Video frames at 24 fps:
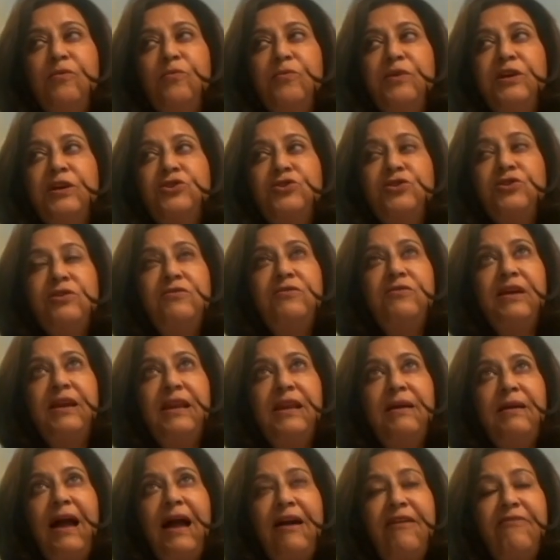We should
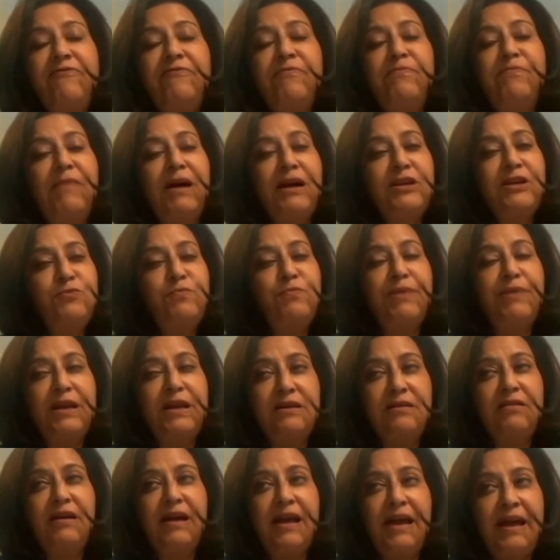really have much
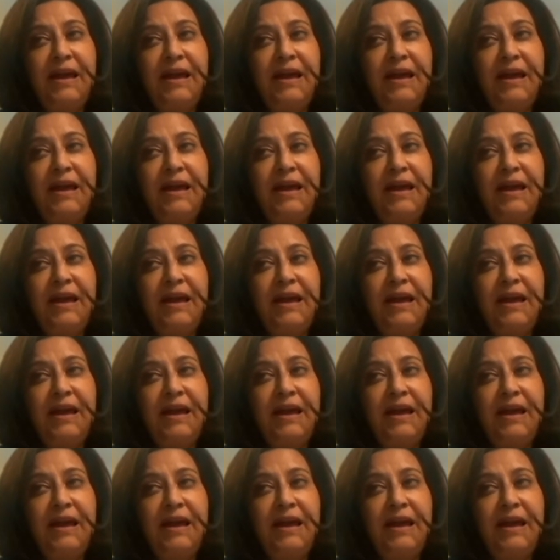better